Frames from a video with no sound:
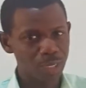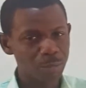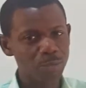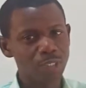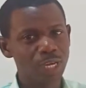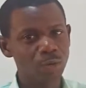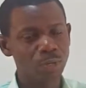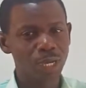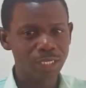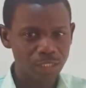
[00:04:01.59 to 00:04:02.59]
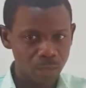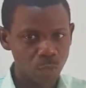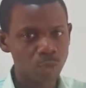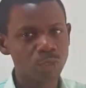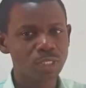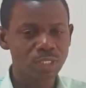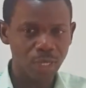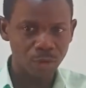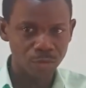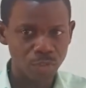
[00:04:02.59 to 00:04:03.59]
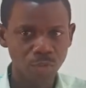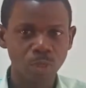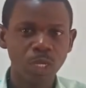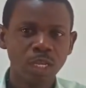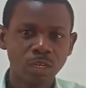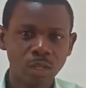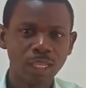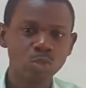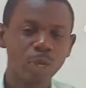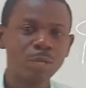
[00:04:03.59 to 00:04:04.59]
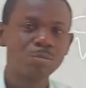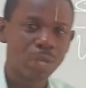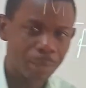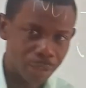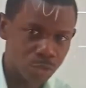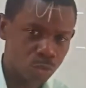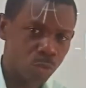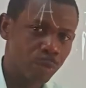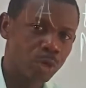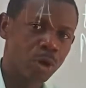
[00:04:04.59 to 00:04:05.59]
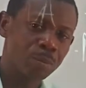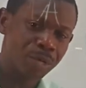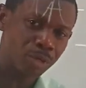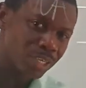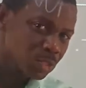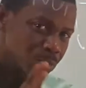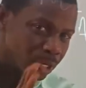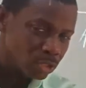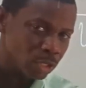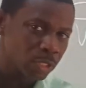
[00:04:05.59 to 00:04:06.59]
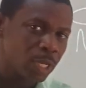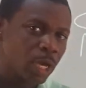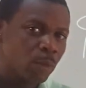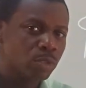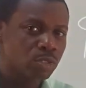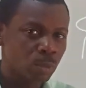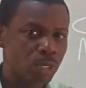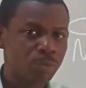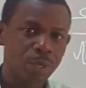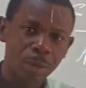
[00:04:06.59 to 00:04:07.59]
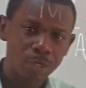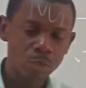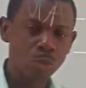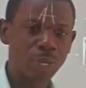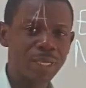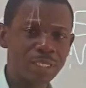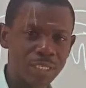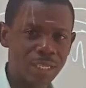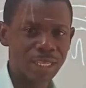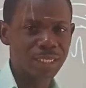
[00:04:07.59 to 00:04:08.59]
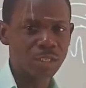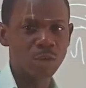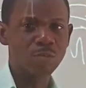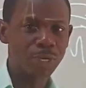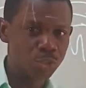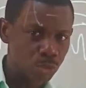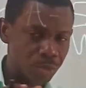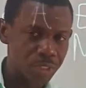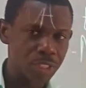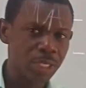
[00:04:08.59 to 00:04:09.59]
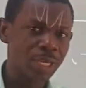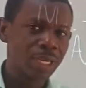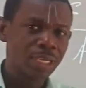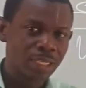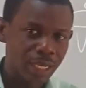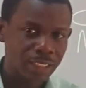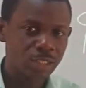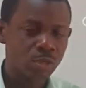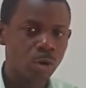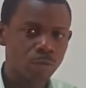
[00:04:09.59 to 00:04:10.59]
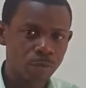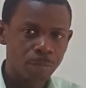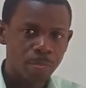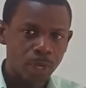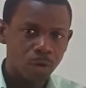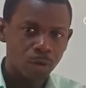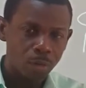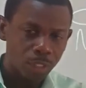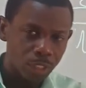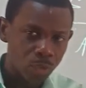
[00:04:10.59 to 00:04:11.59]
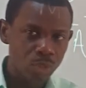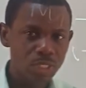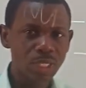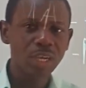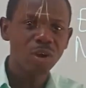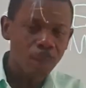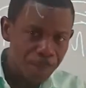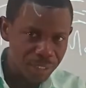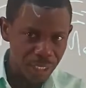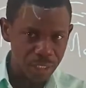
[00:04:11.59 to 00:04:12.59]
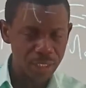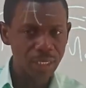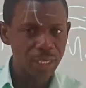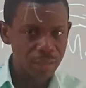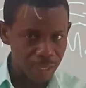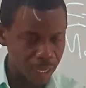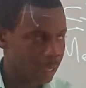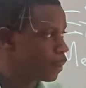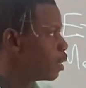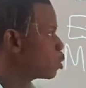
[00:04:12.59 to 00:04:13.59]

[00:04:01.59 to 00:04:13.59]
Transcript: Let me put it that way, as someone who is in secondary school, not that you are in primary school. When we compare your expression with someone in primary school, we can see that sense of maturity, that sense of linguistic competence there.